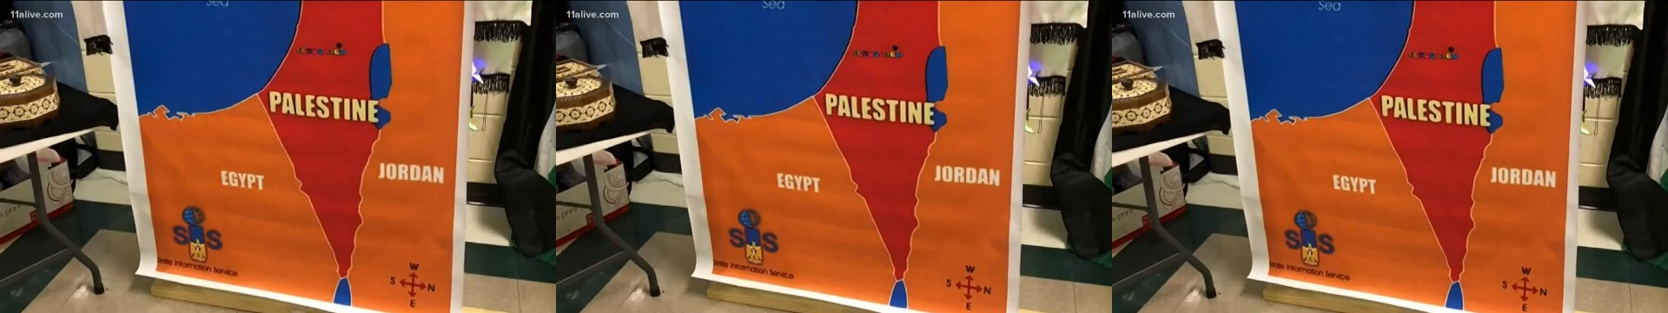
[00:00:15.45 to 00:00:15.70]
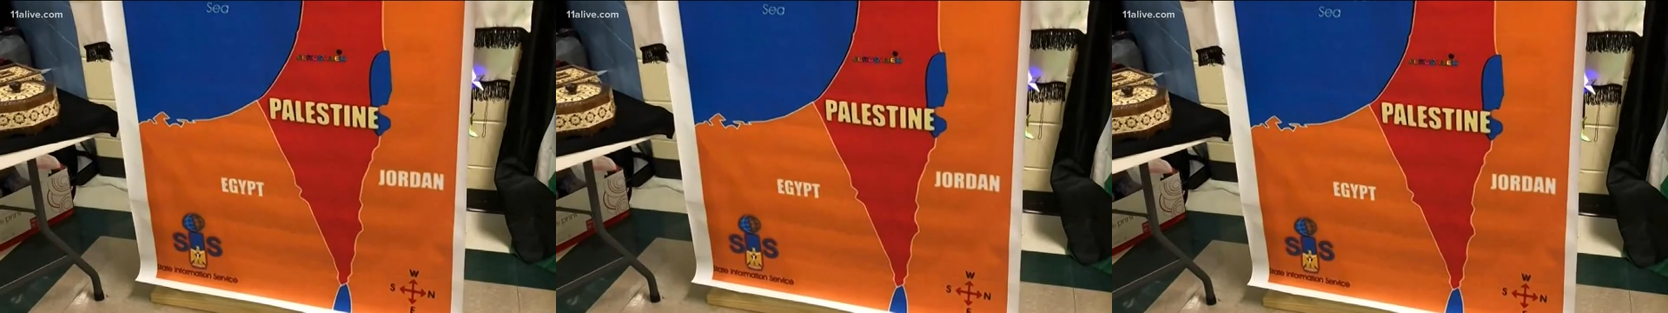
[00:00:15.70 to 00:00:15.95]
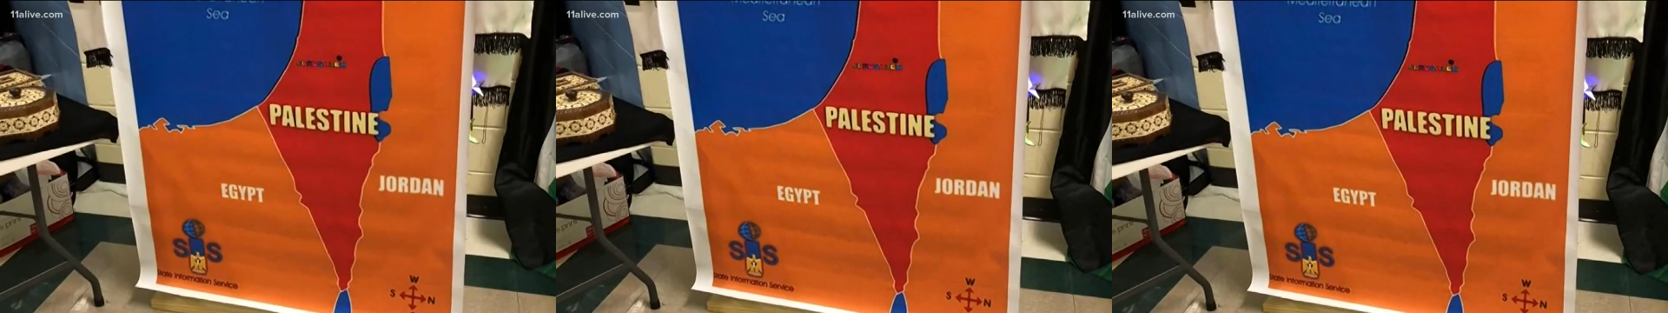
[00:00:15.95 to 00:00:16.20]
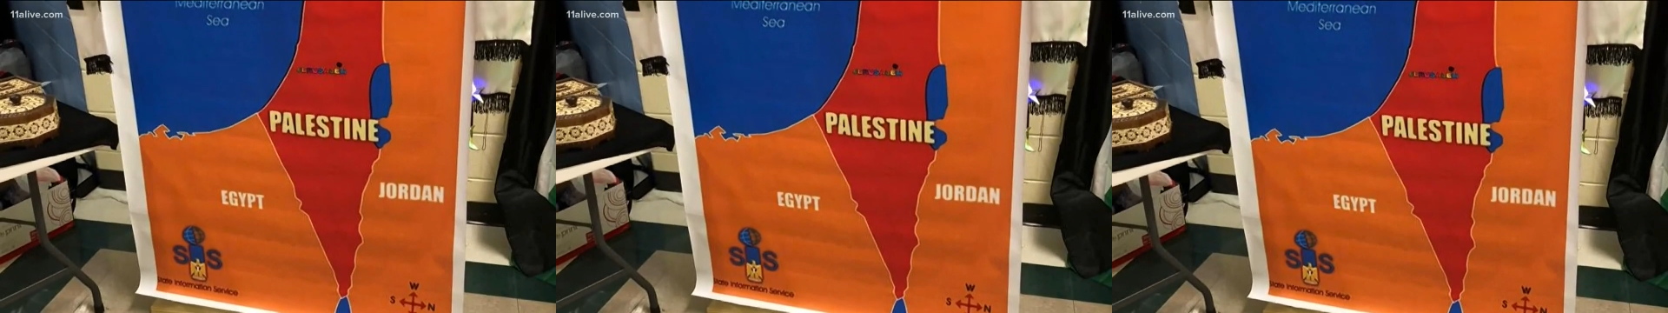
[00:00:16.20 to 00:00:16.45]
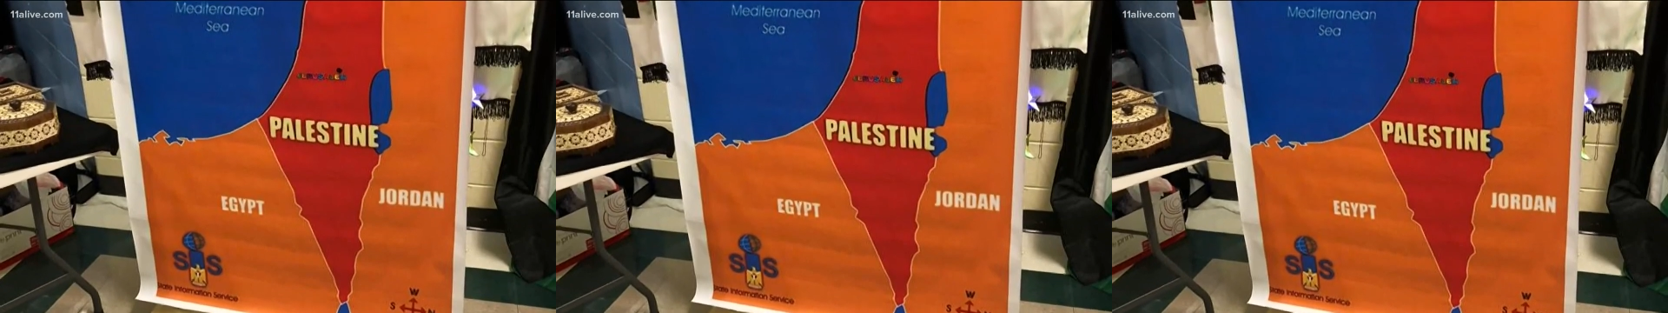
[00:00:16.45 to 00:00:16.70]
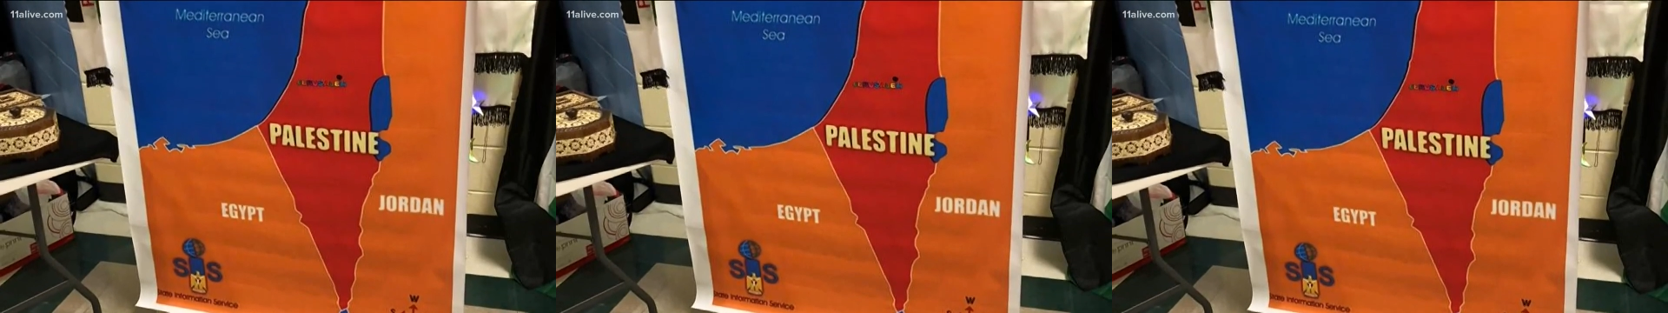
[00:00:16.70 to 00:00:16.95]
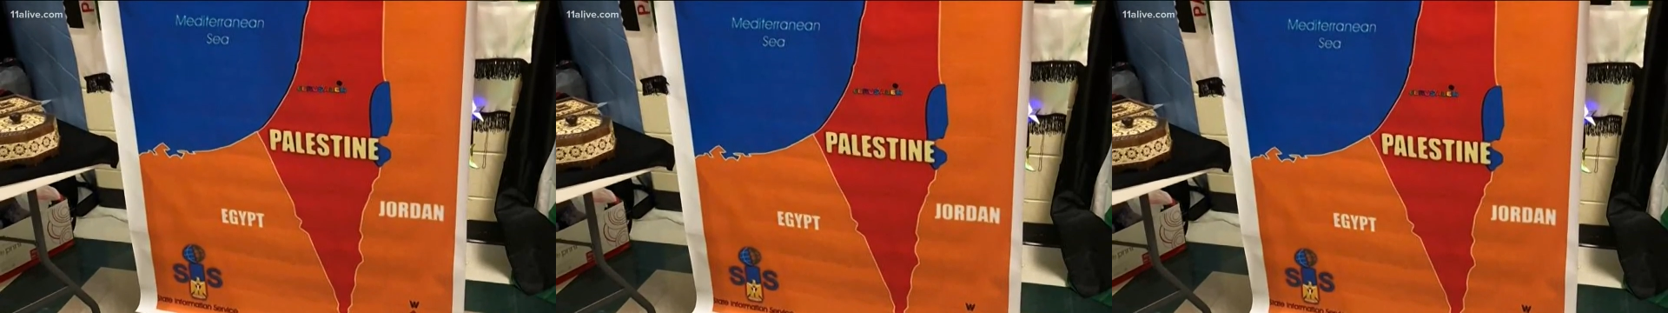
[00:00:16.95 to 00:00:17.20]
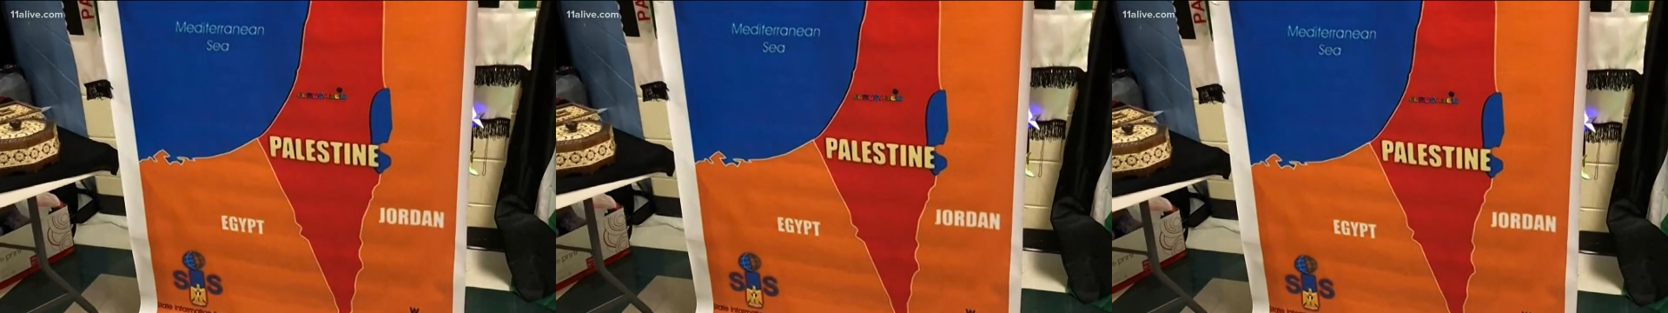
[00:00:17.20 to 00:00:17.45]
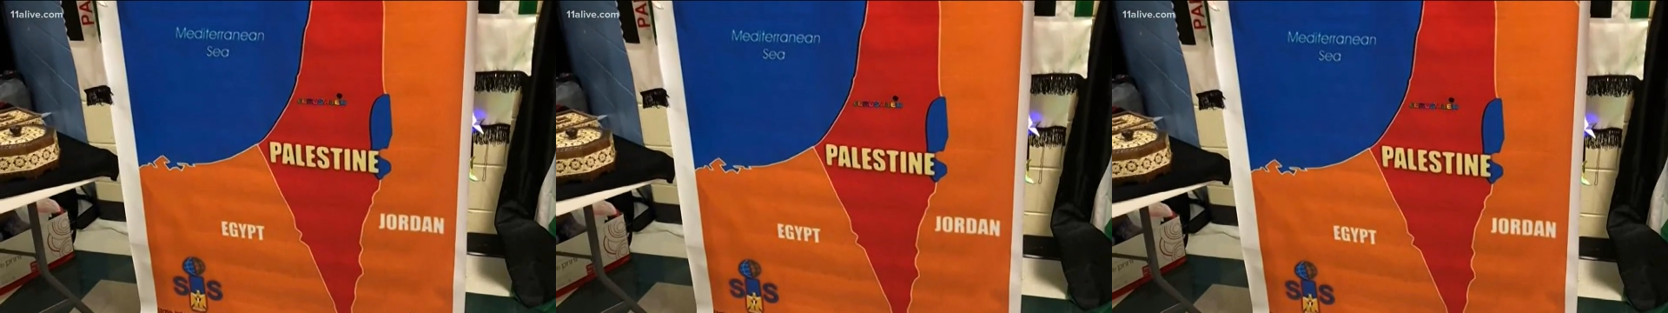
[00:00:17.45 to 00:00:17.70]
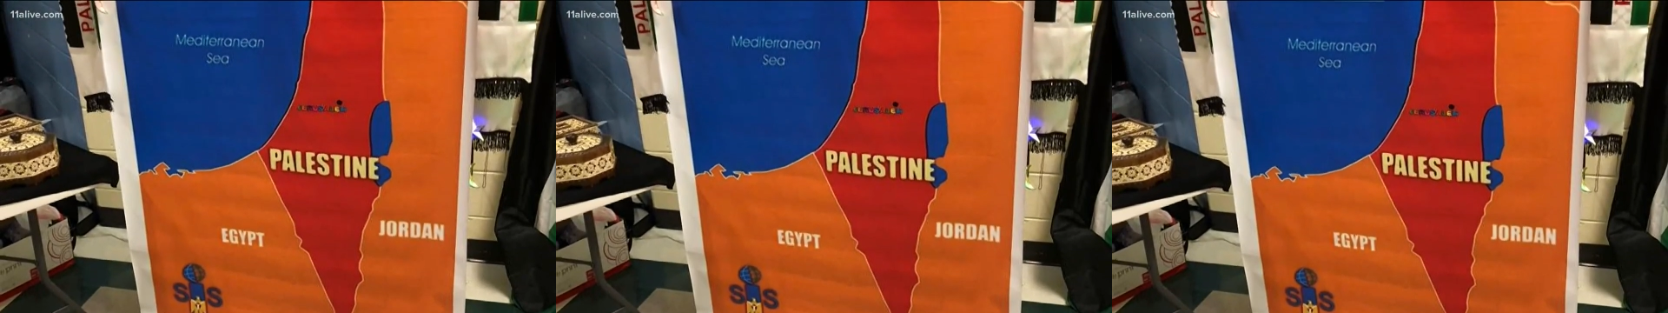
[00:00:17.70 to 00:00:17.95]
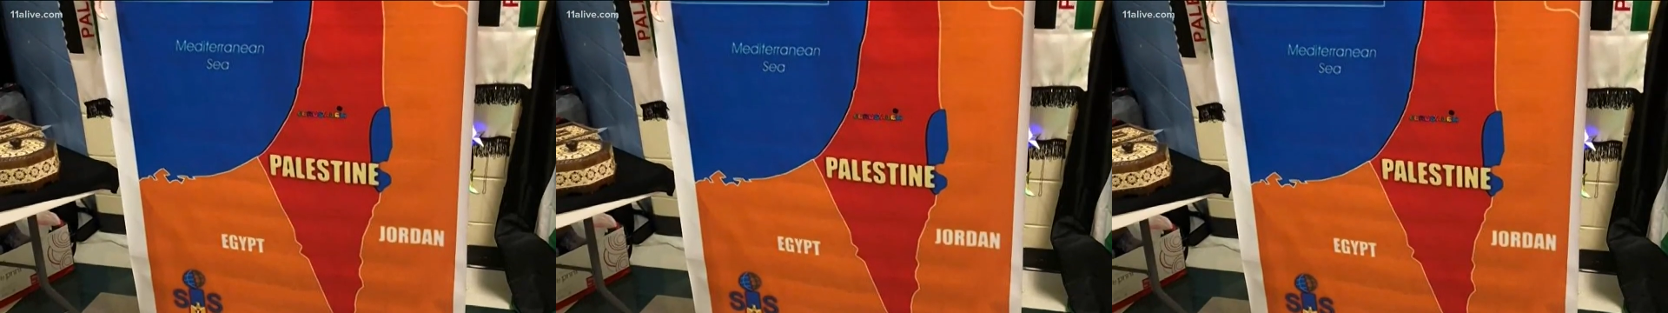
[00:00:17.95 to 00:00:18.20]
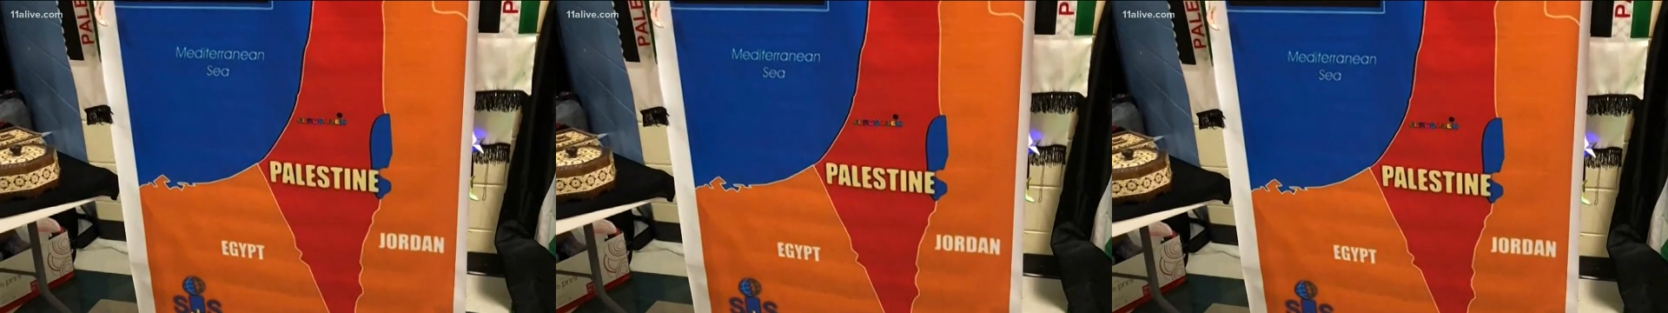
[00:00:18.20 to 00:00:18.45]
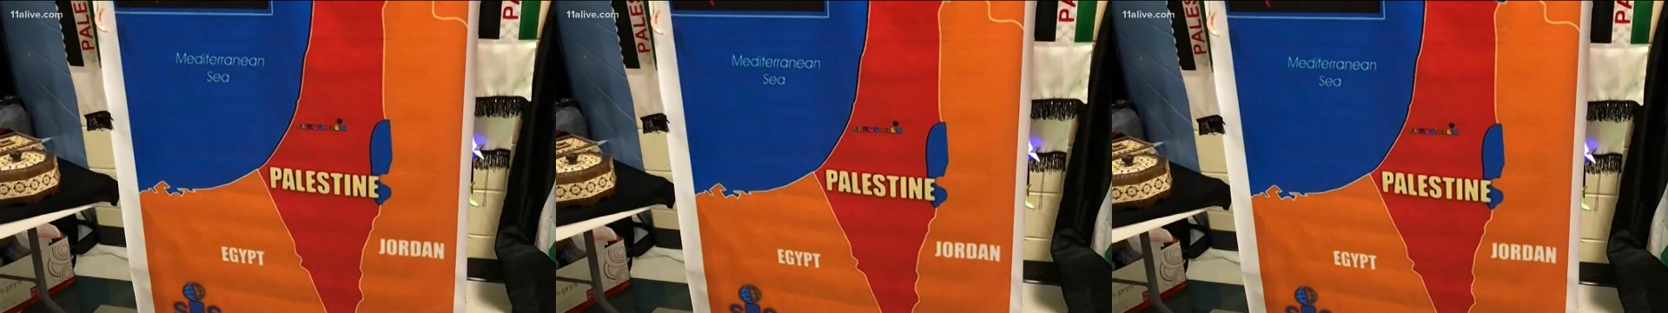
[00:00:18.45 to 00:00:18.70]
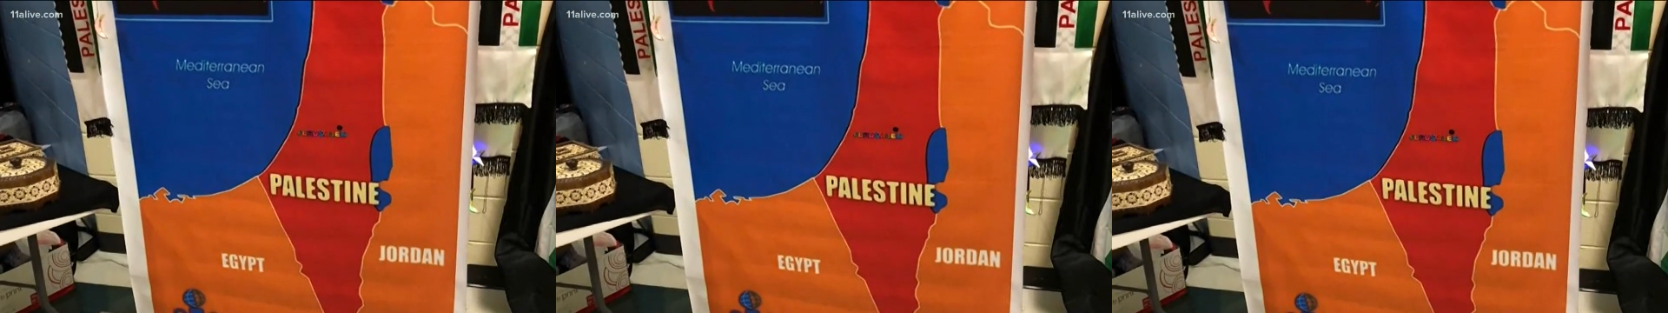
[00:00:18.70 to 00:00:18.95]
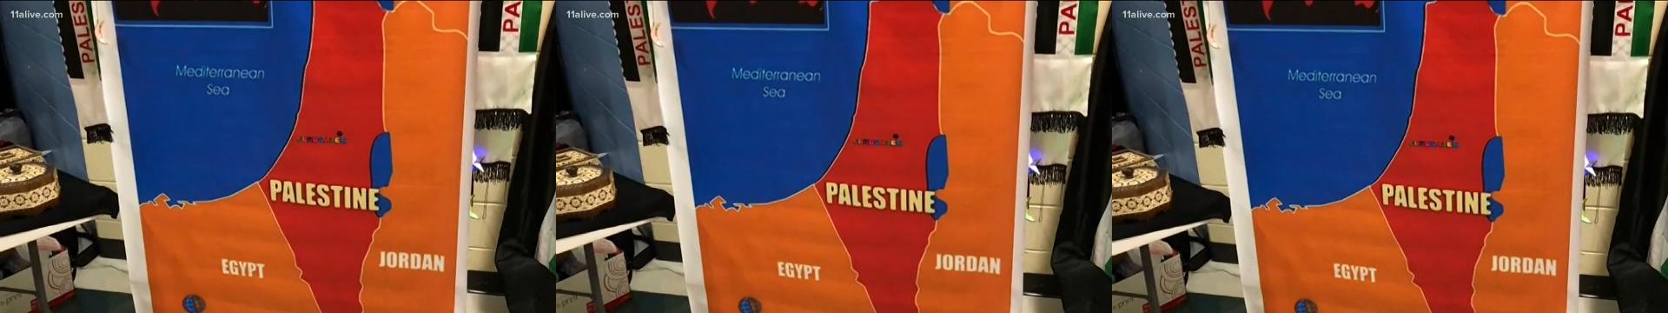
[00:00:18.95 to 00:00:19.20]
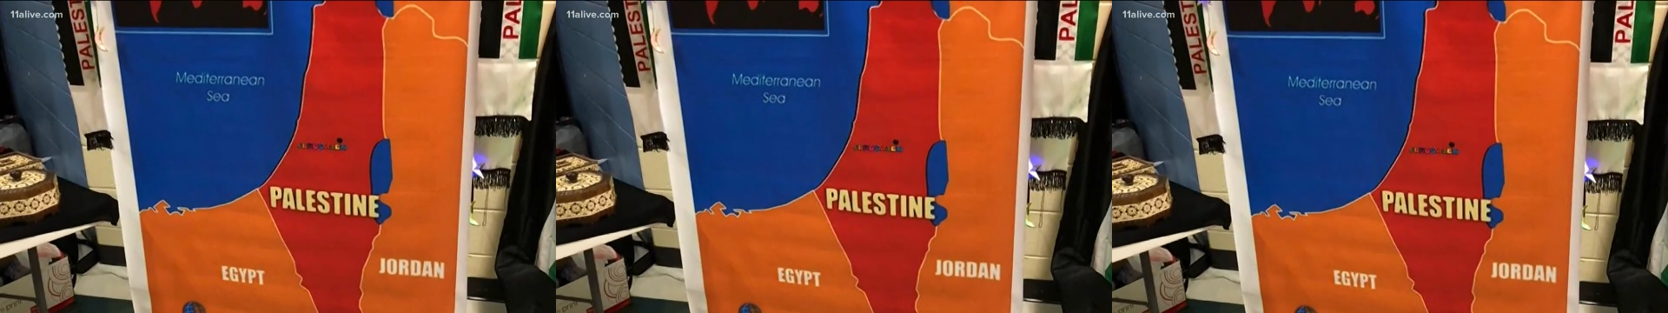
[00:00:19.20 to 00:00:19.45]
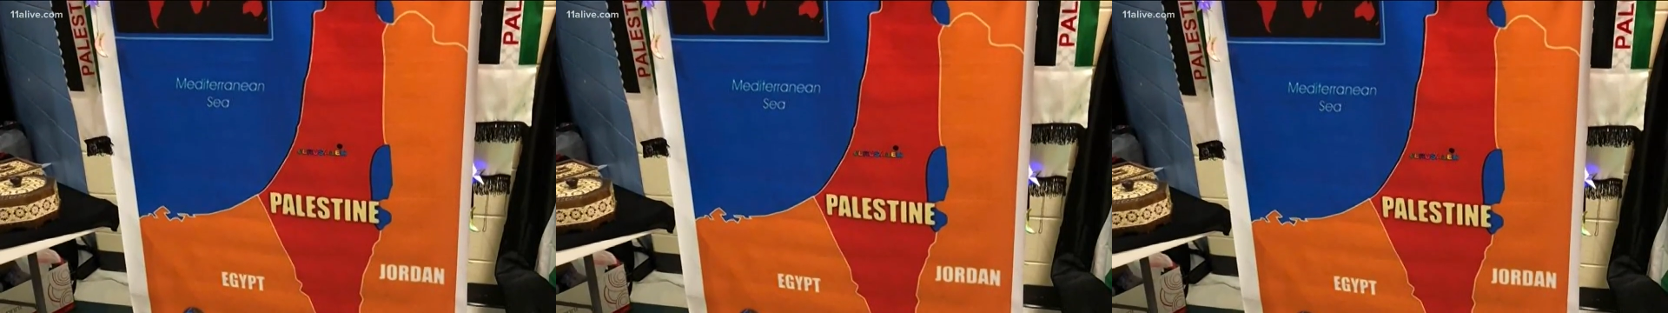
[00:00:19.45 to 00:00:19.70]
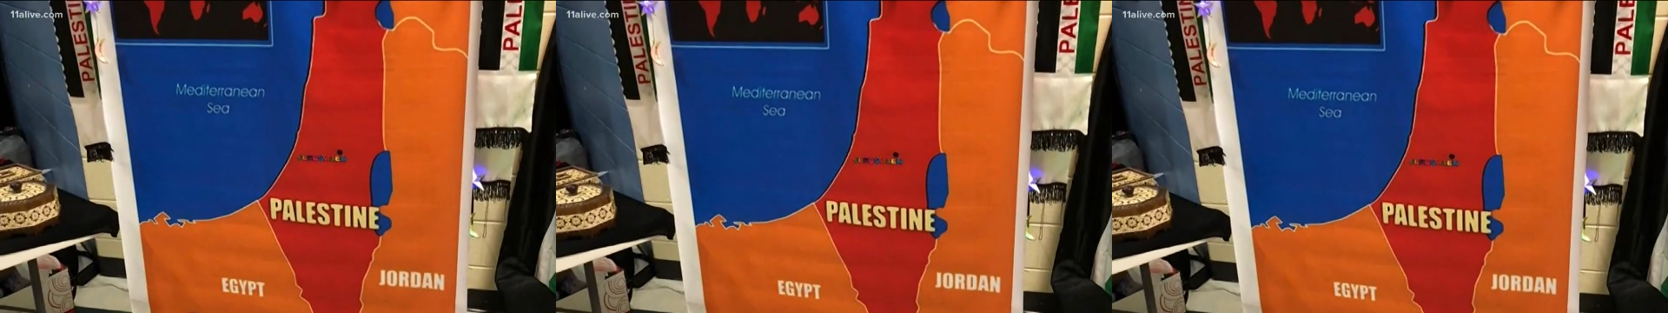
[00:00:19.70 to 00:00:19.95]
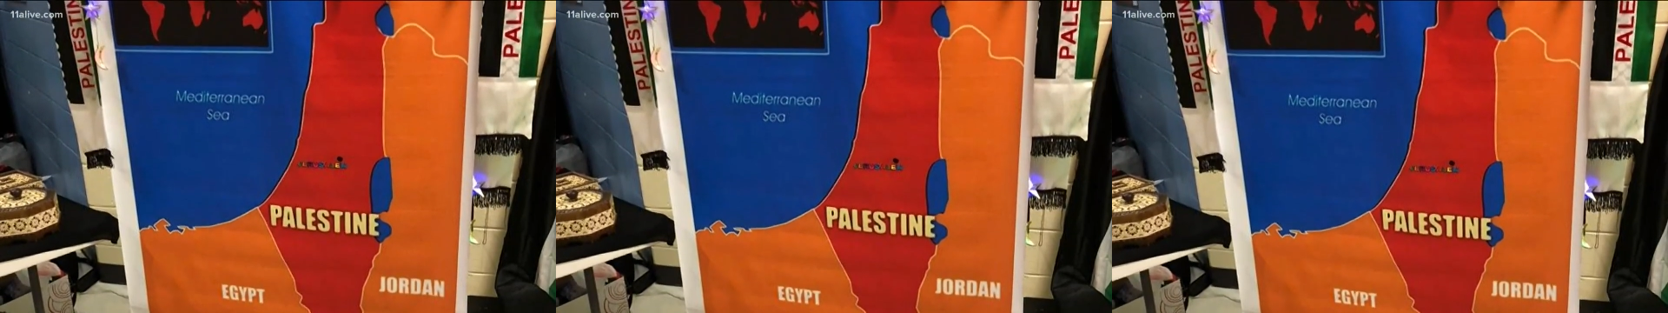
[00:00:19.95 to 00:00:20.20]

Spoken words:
Nobody's mouth can be seen.